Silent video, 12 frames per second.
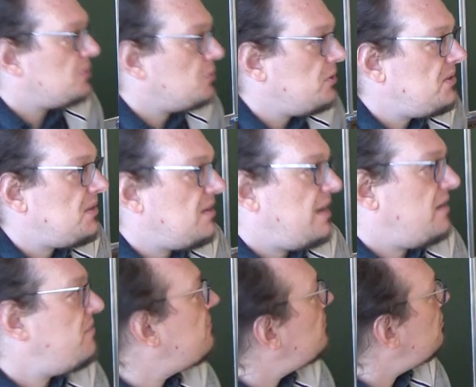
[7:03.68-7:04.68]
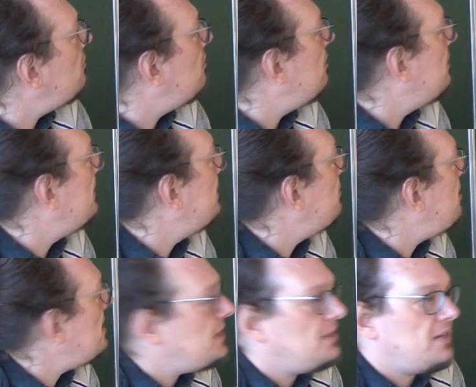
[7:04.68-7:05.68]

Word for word: tool stack for running